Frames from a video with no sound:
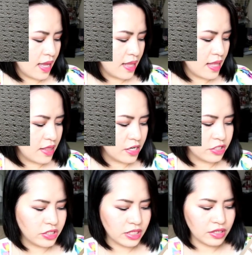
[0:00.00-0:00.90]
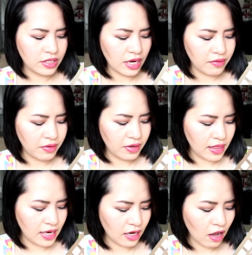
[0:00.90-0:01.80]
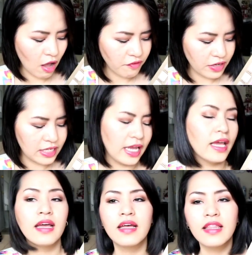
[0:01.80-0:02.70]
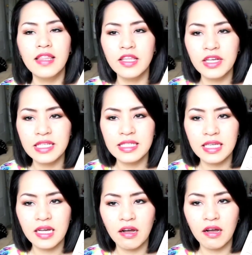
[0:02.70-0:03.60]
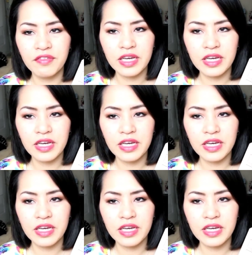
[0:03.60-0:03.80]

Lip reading: And then there's Dear Diary, and then a Coffee Date. You can see Coffee